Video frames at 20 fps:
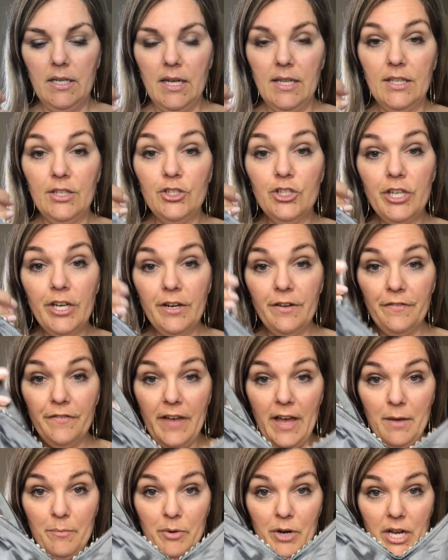The sheer
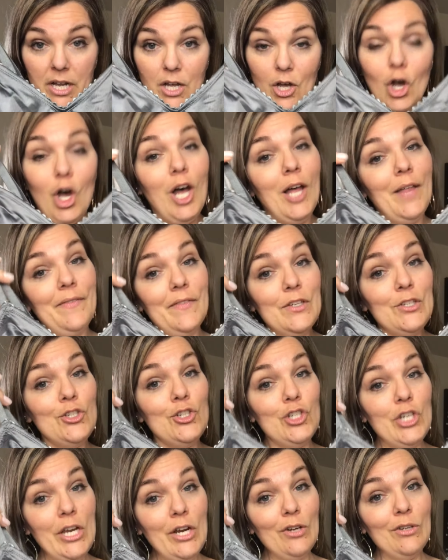fabric on the
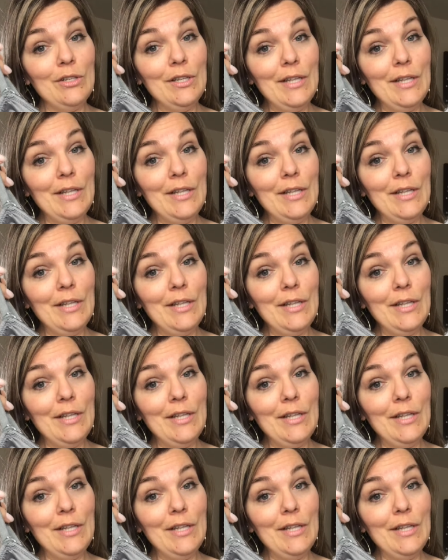sheer